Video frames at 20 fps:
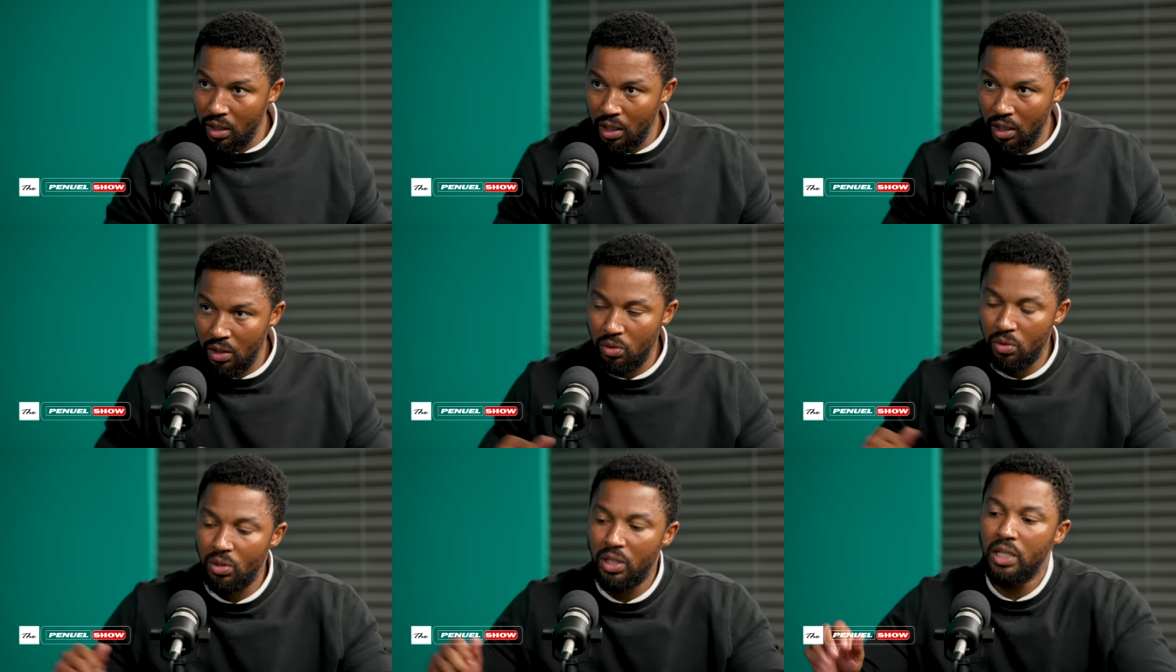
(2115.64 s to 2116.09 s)

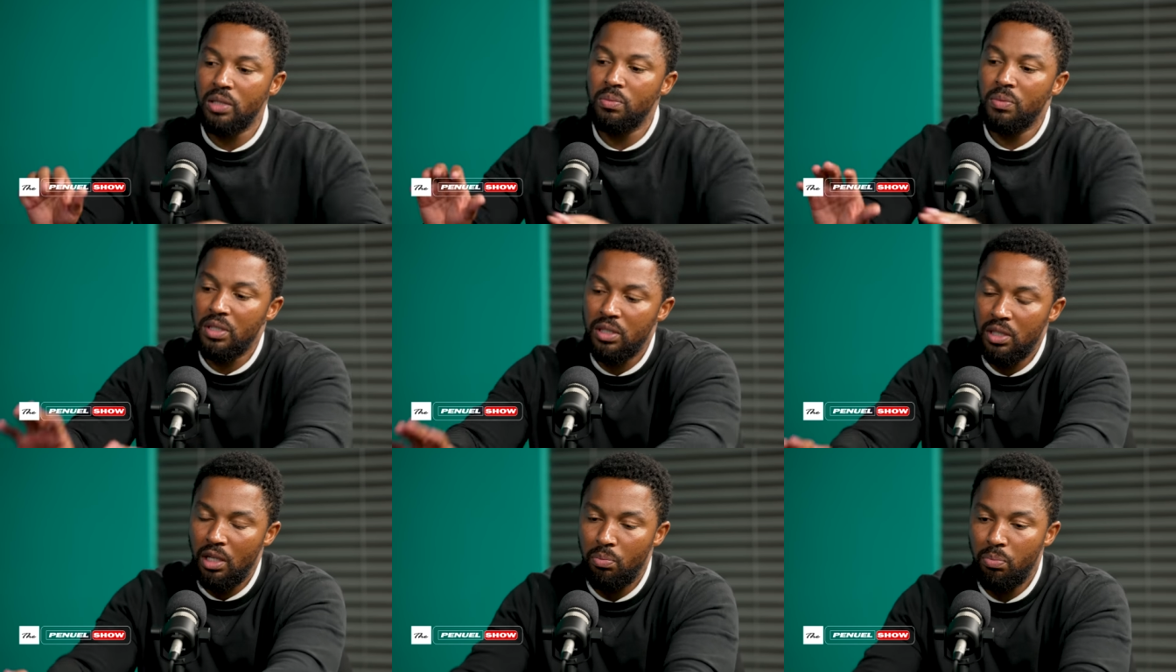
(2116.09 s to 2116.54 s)
and you guys
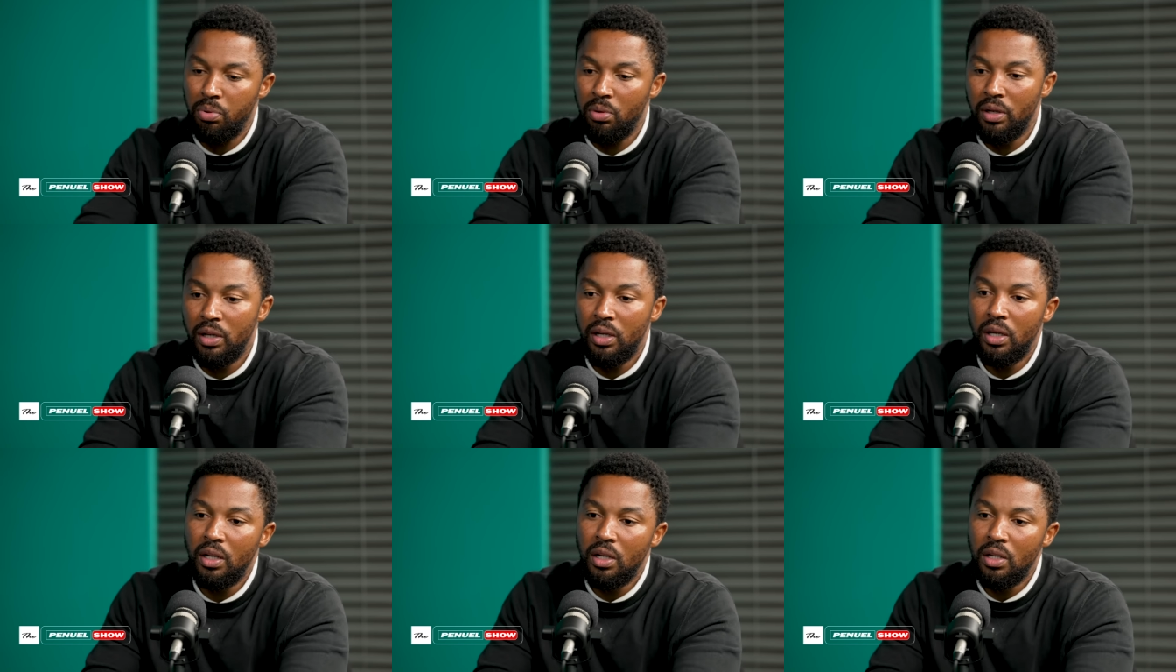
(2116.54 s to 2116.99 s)
must stay
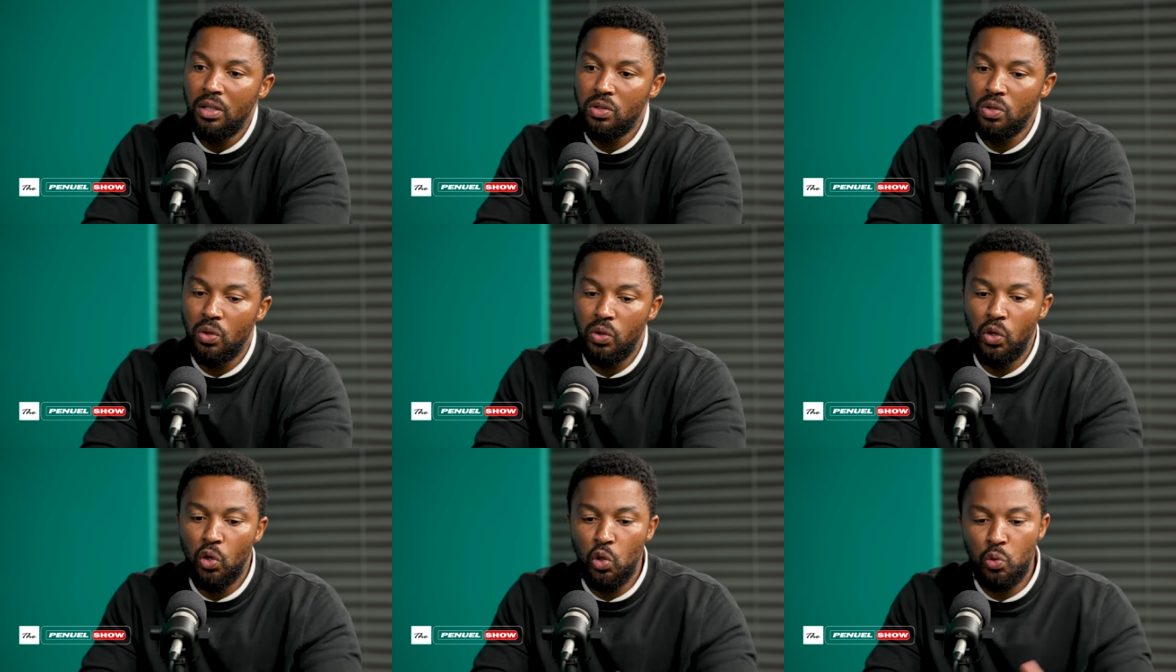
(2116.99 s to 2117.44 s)
poor.
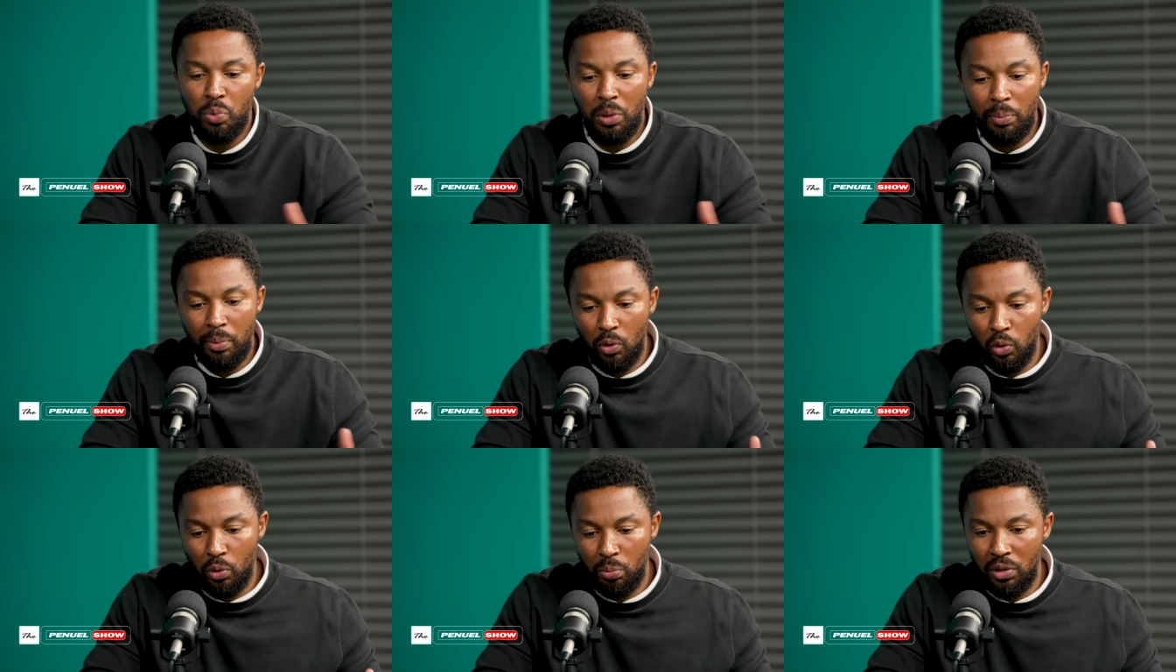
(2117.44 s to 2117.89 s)
So those
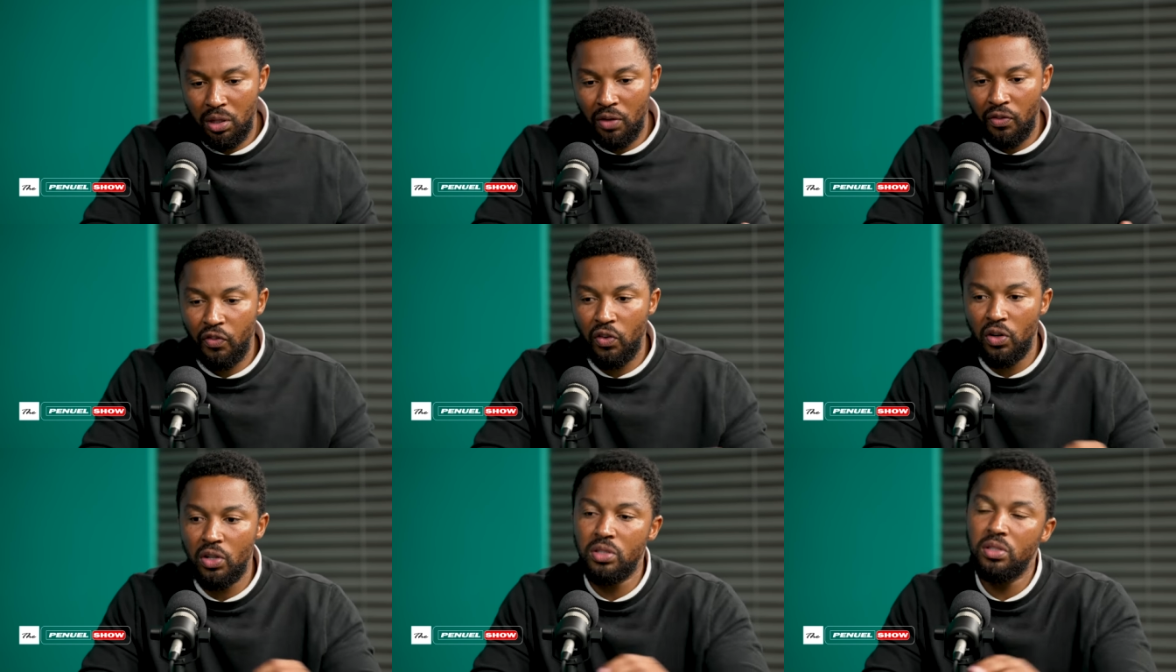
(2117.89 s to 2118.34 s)
people would be the
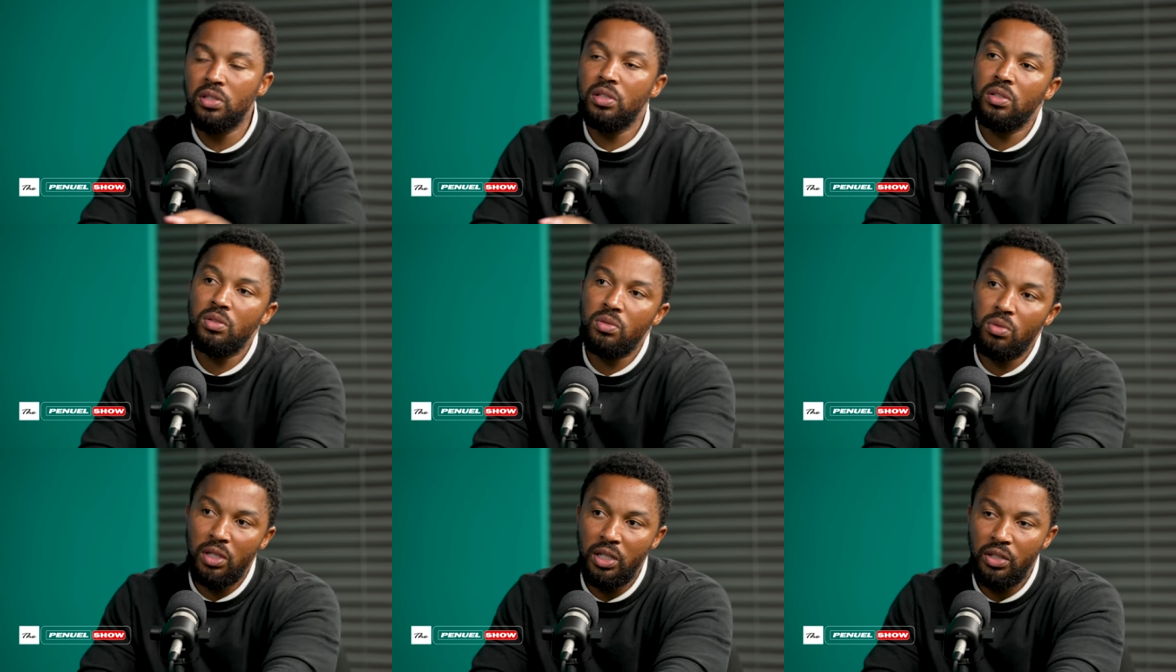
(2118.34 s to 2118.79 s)

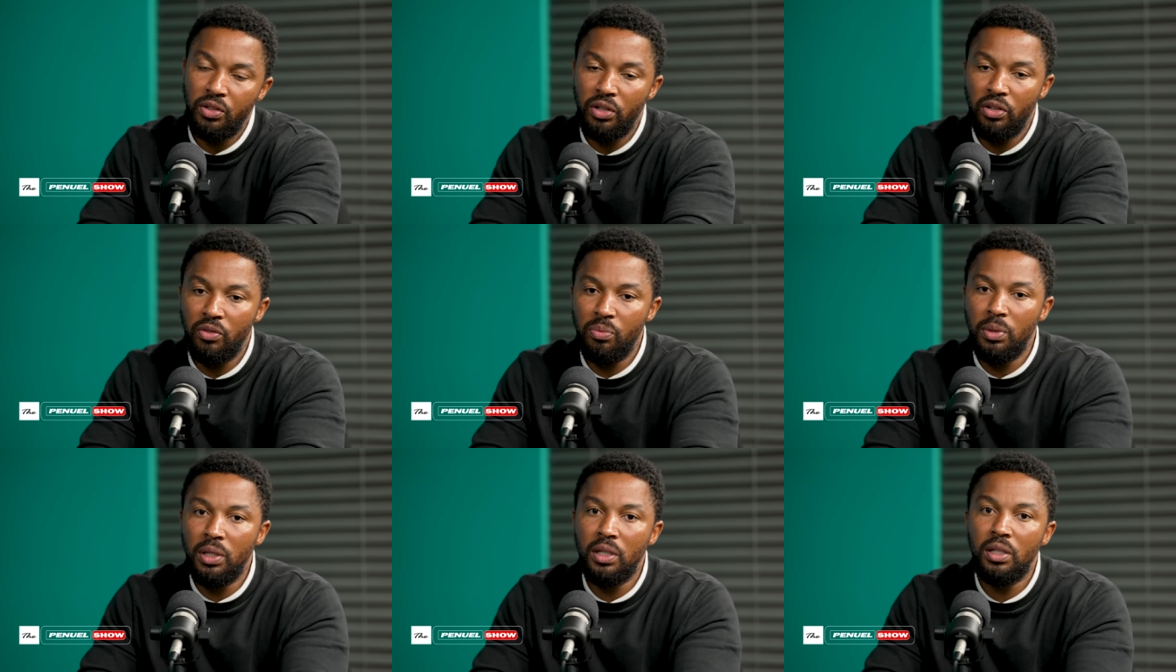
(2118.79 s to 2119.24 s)
first to get rid
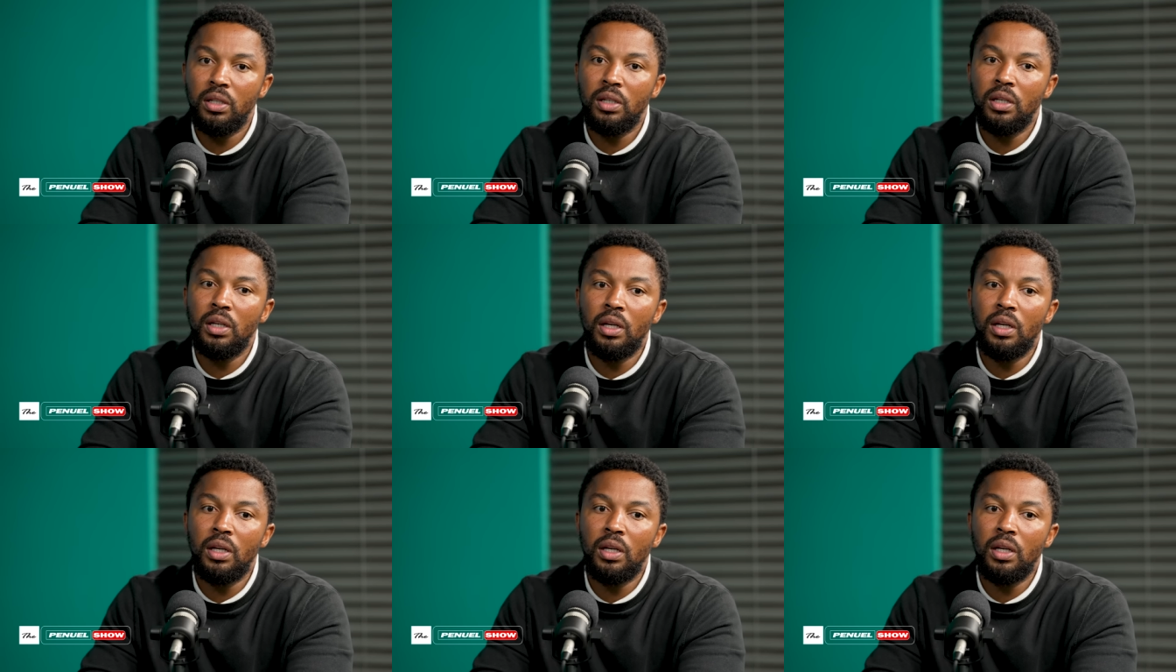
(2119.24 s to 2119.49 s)
of me.